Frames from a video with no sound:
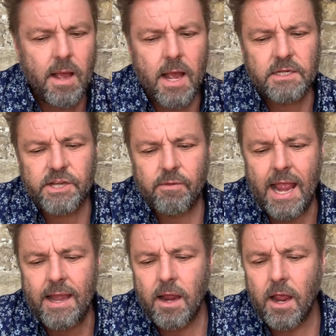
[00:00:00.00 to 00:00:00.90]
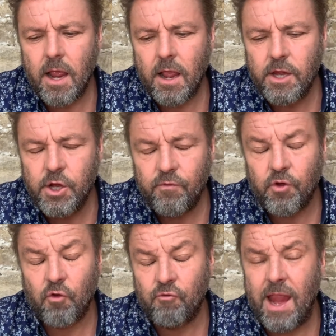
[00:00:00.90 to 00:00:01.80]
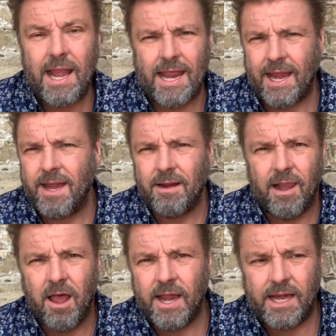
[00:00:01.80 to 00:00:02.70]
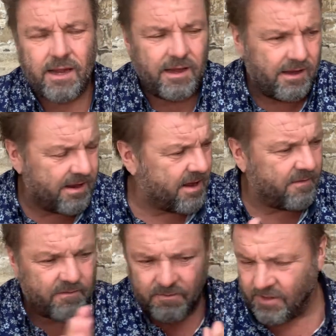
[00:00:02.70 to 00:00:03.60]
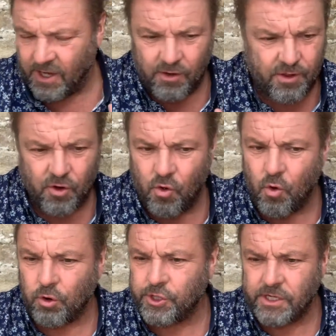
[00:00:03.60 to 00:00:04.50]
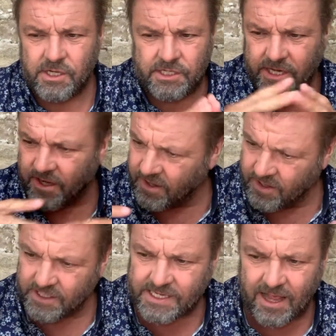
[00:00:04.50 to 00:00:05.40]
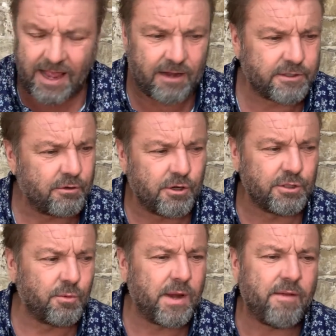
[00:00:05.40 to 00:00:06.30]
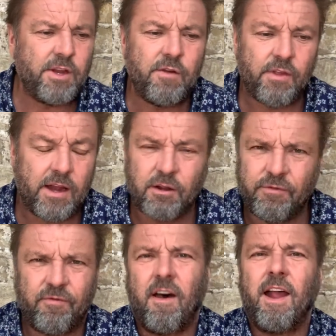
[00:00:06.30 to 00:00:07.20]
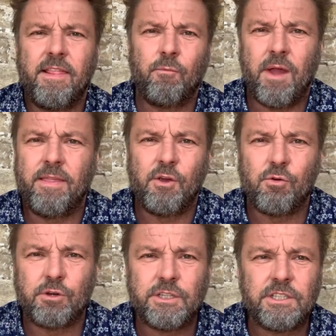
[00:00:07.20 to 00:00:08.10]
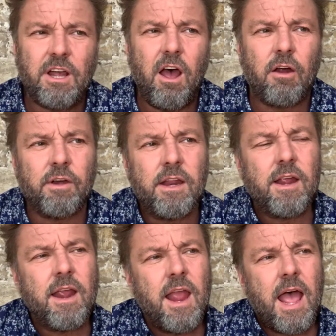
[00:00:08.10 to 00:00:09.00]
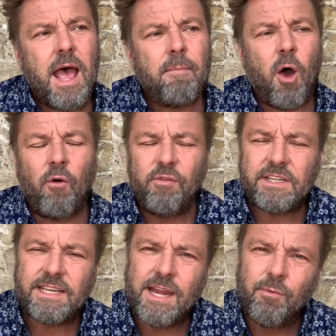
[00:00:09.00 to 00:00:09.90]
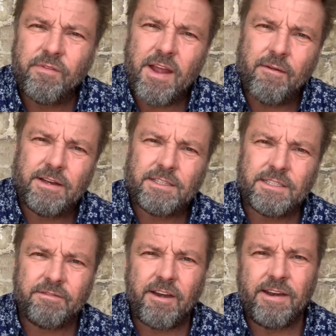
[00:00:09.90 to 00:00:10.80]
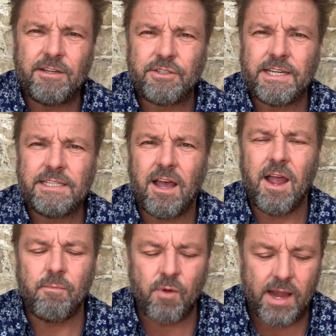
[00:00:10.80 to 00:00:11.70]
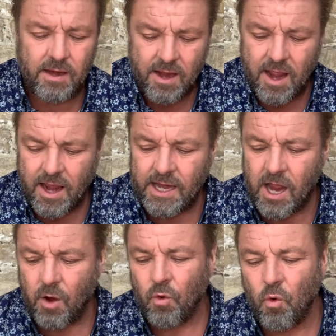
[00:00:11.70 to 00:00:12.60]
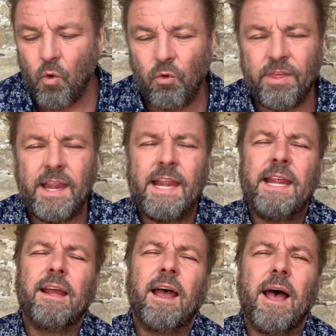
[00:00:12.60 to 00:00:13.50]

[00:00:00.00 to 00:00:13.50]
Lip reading: So then you've got really, like the other auctions that sell household goods or whatever, you've then got to find where the auctions are. And obviously we've now entered a very interesting time when, all the